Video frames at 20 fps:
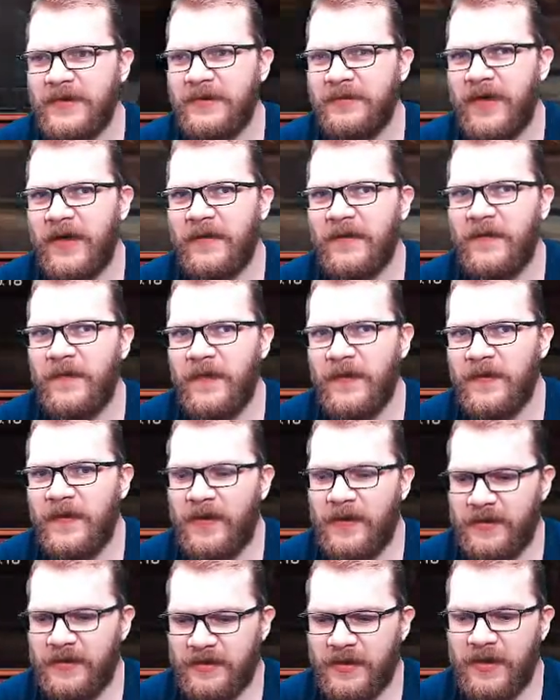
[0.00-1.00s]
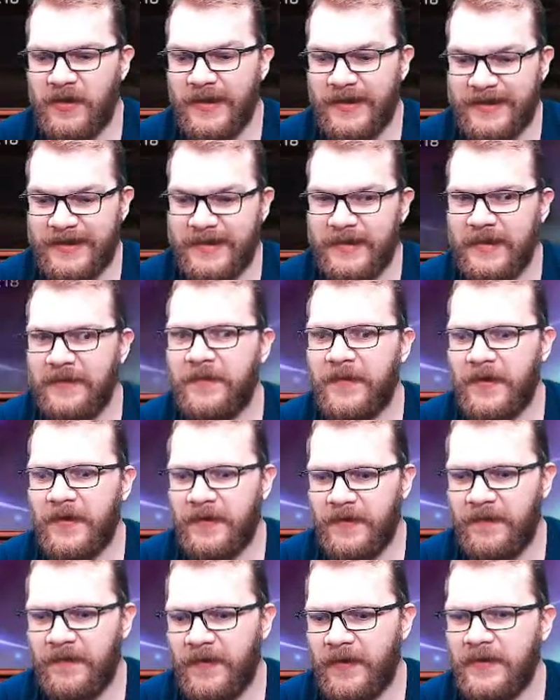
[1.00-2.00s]
At rank 3, there is quite
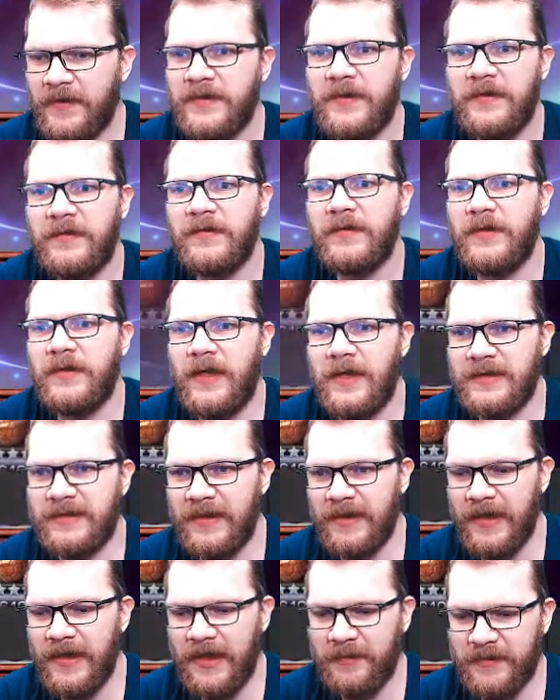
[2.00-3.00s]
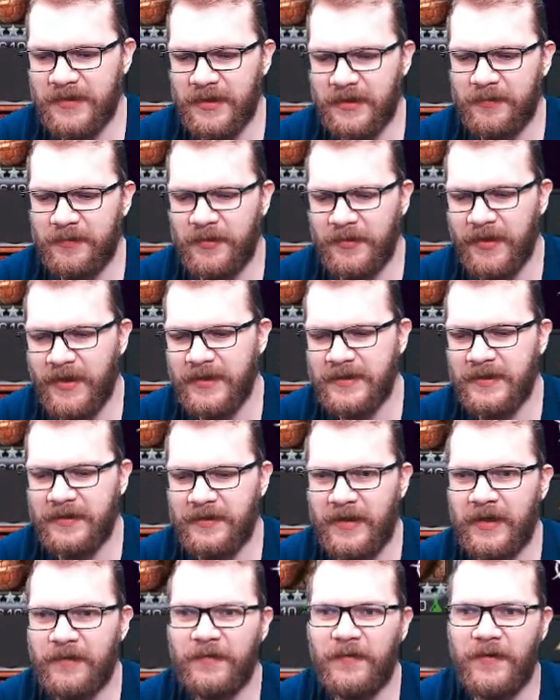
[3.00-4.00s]
significant difference, and as the game is going to progress
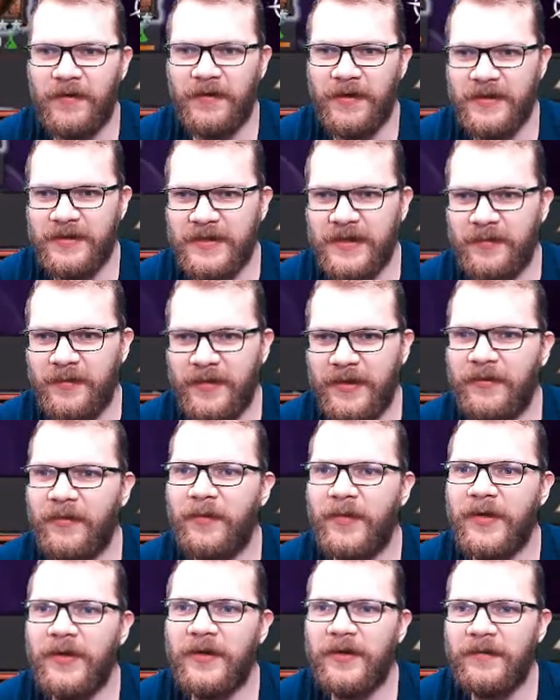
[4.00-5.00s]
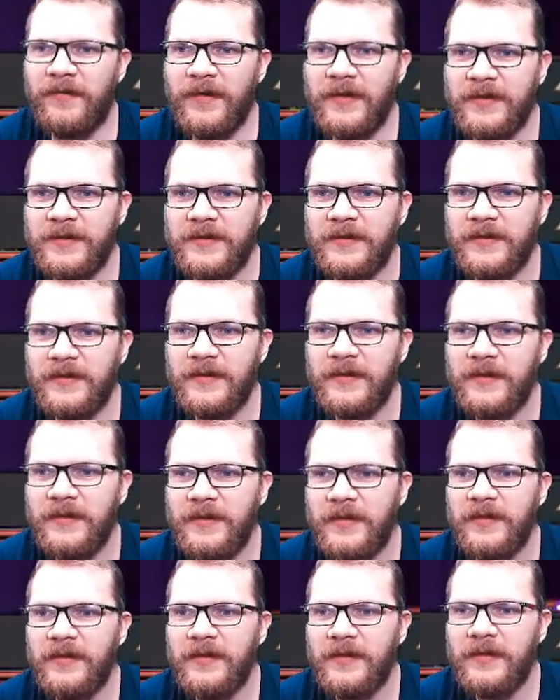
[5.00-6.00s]
at rank 4, there's going to be even bigger difference.
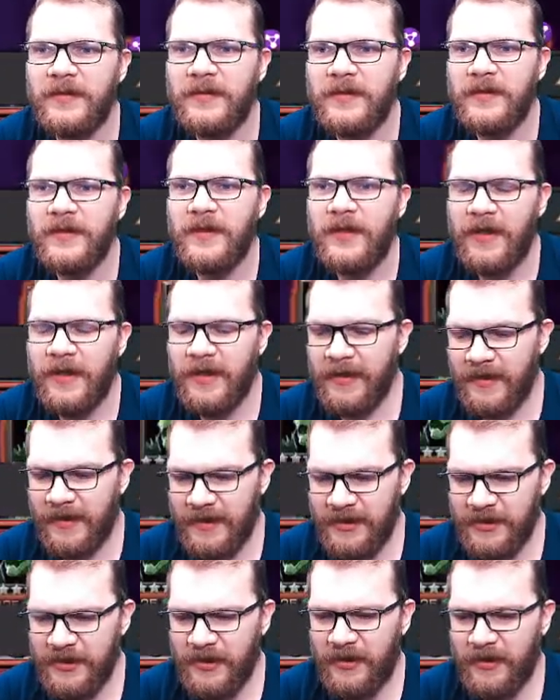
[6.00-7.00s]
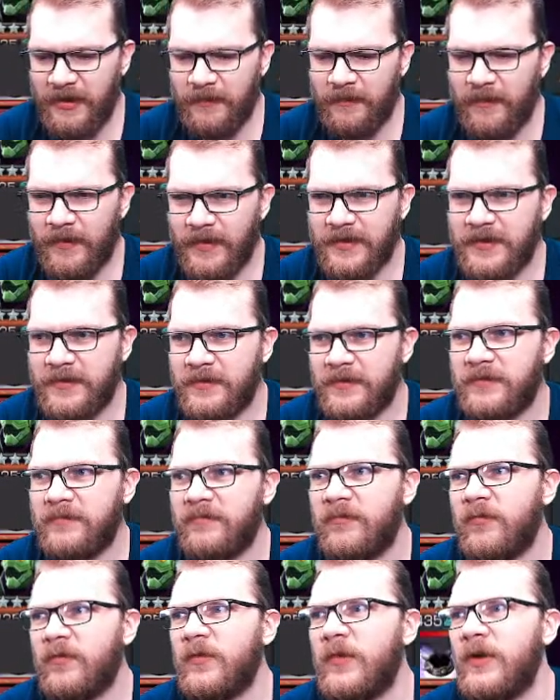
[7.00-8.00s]
Initially, once
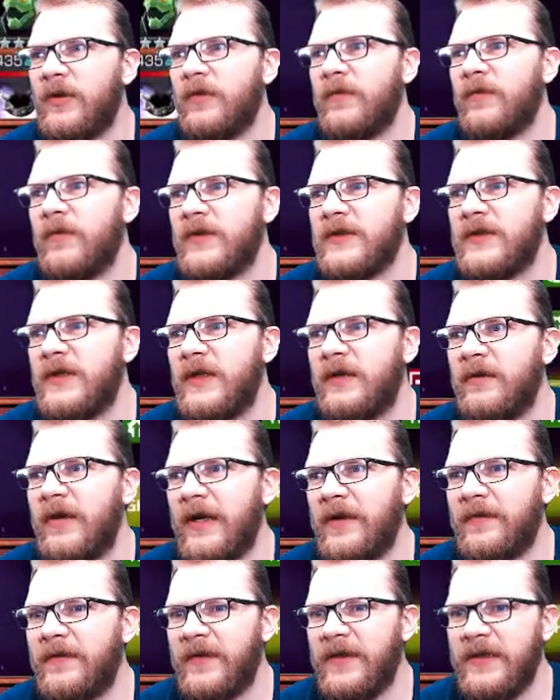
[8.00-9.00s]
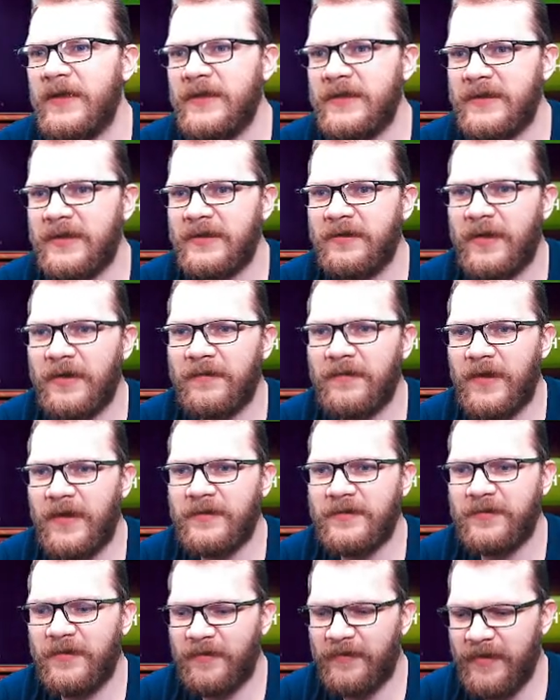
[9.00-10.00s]
you know, once the rank 3s and rank
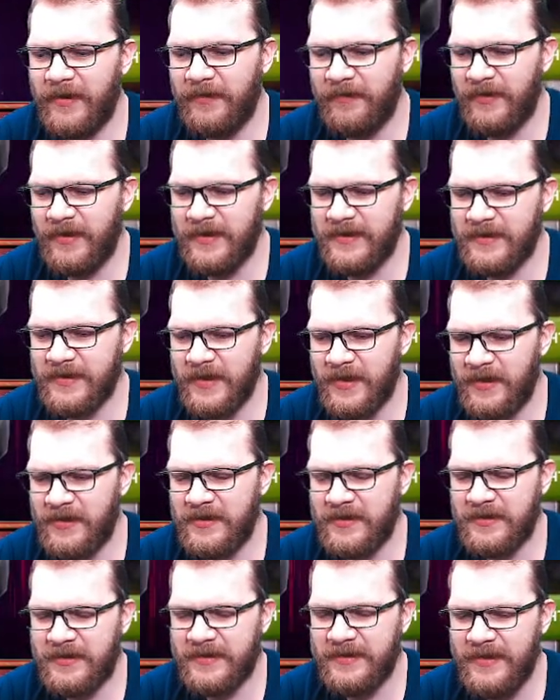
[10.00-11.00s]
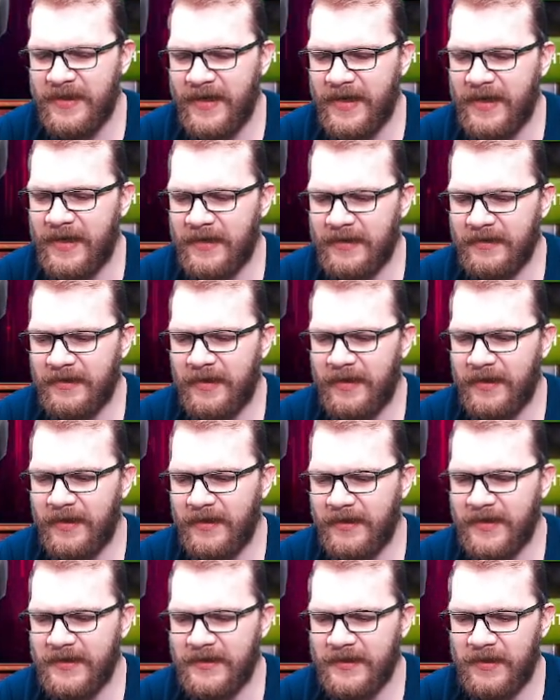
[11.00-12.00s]
5s were very, very scarce, yeah, I
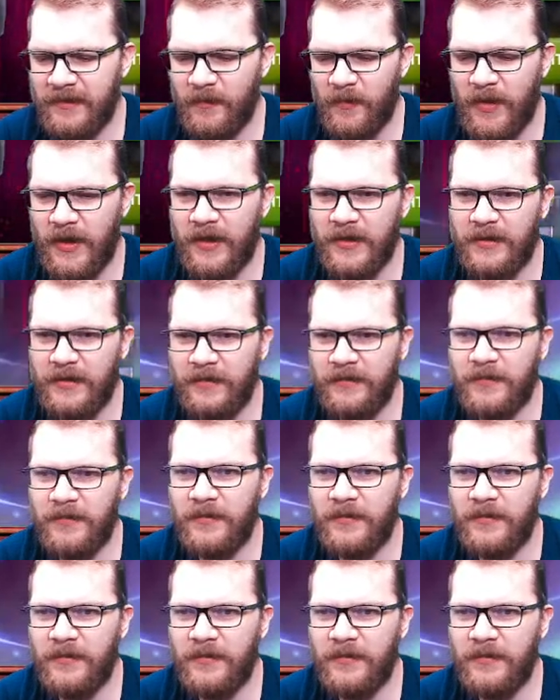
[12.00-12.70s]
understood why